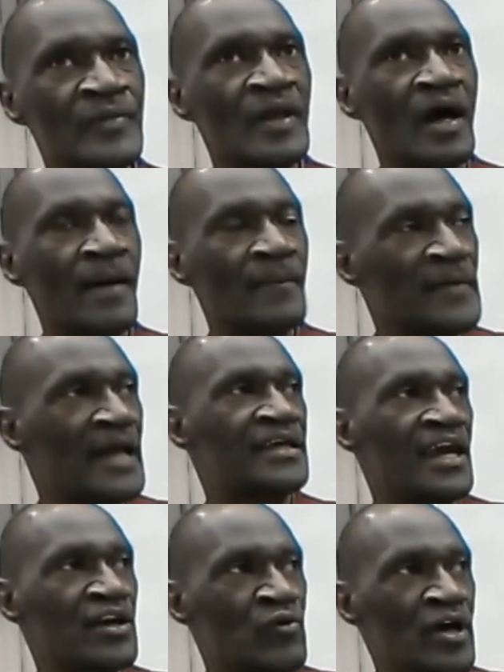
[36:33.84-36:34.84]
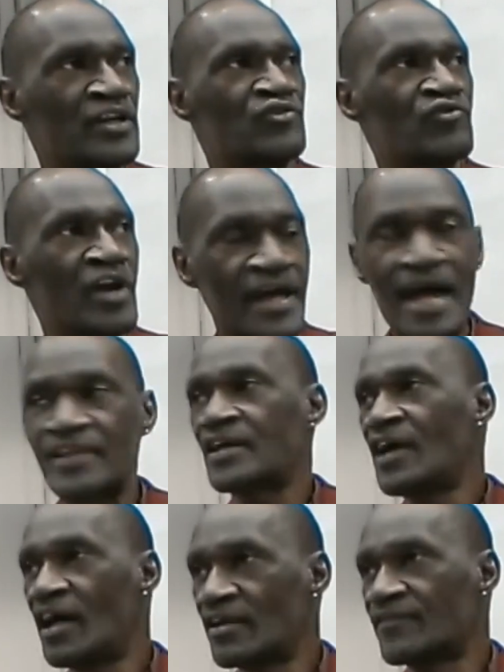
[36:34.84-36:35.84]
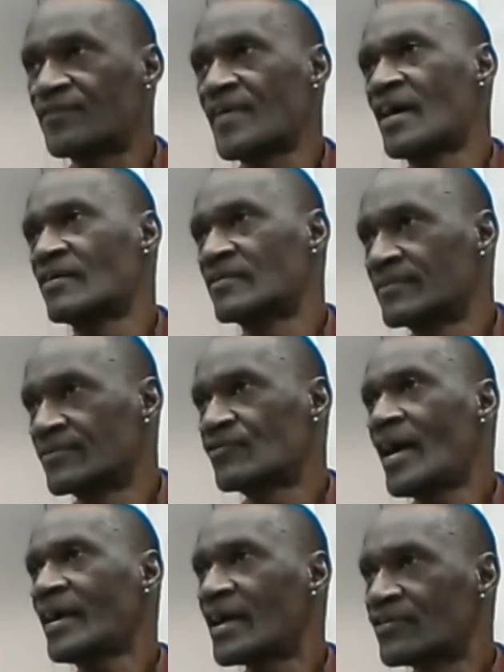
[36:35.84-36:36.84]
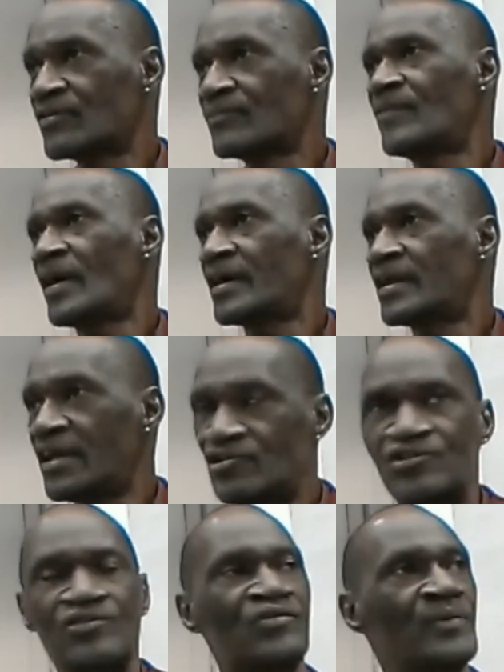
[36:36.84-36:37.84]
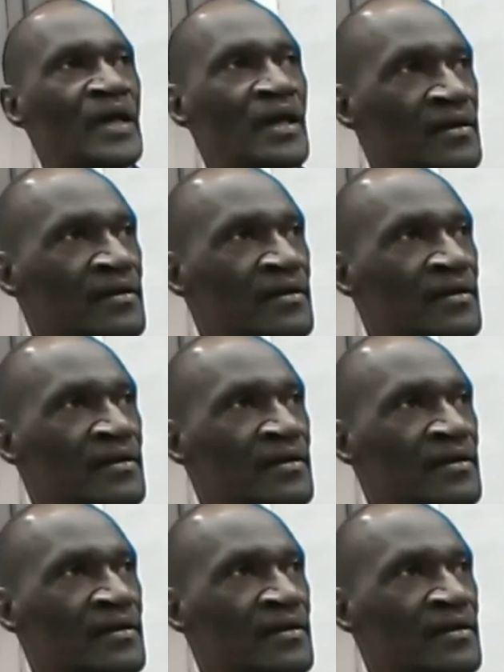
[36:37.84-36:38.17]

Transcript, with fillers: I'm that kid who had to drink out the colored fountain. So I got some fucking issues, man.